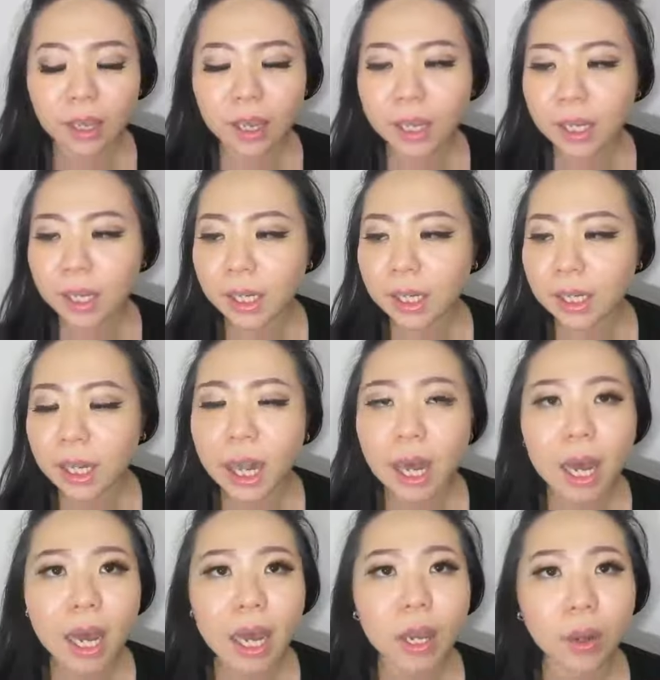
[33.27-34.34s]
And
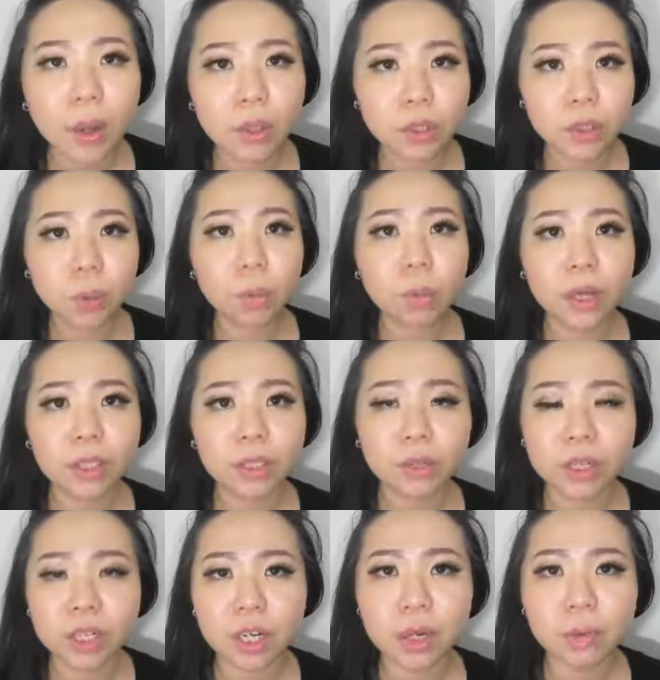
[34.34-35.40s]
I also want to
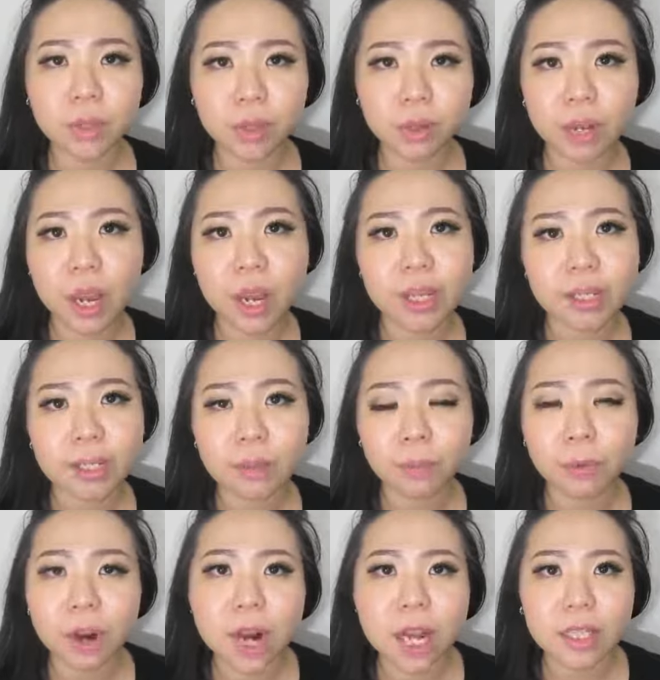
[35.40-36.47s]
share with you guys the
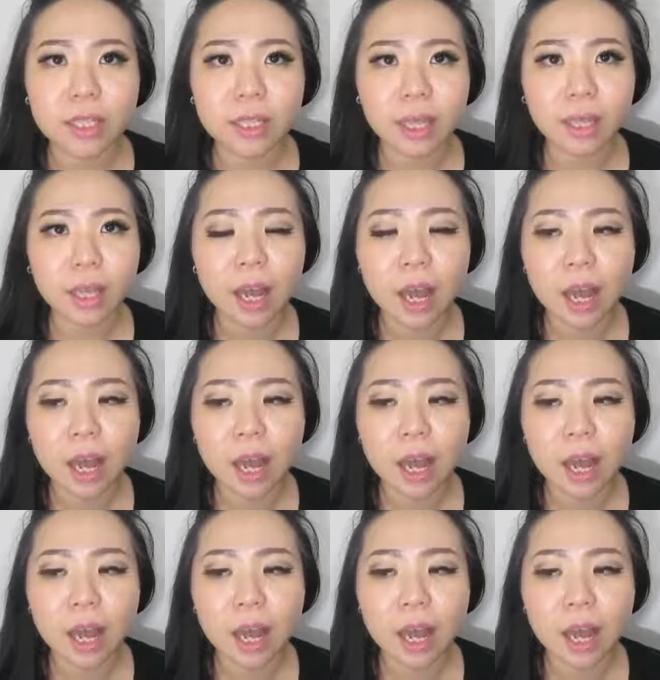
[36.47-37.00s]
products that